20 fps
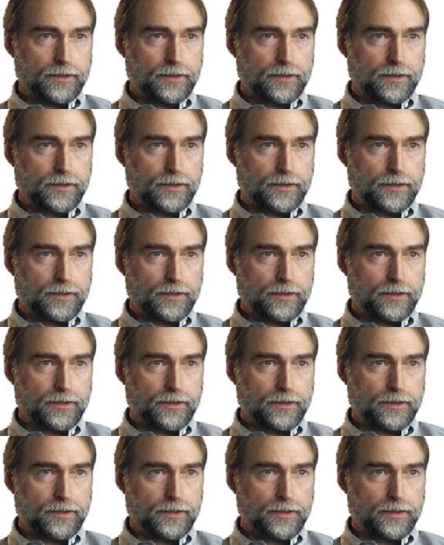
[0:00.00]

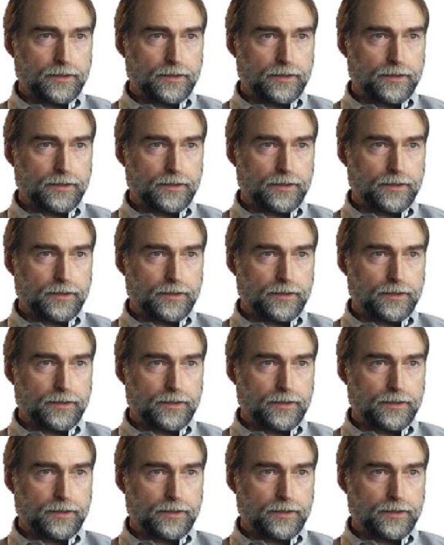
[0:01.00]

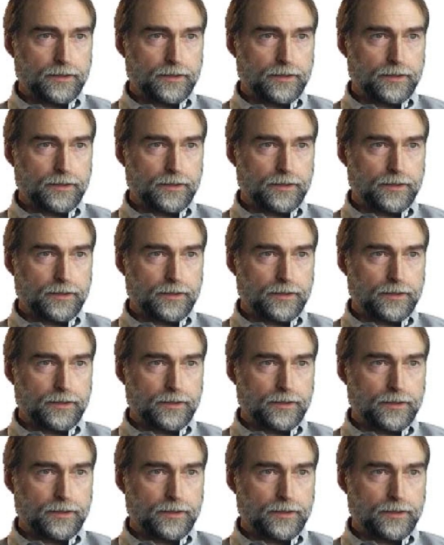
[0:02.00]

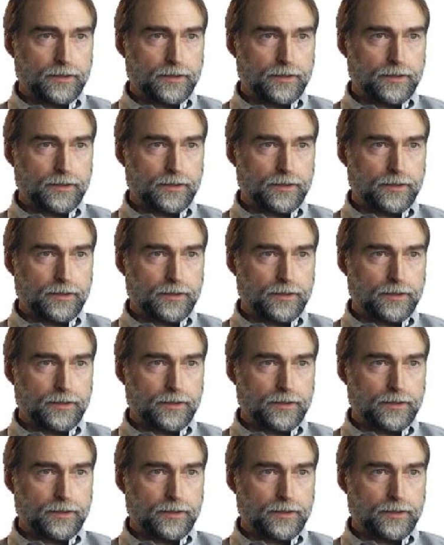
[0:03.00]
(no lip movement)